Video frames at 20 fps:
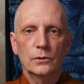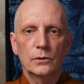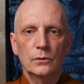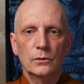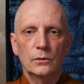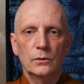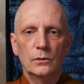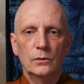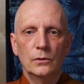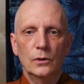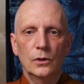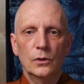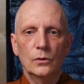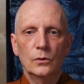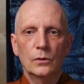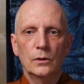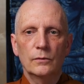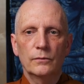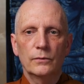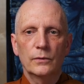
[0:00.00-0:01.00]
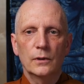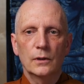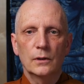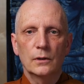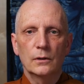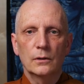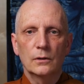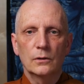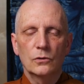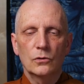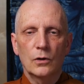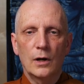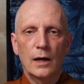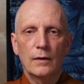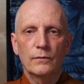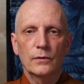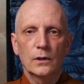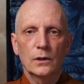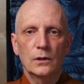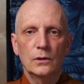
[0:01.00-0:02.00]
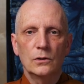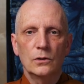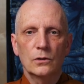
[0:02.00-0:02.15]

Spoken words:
You know if the traffic in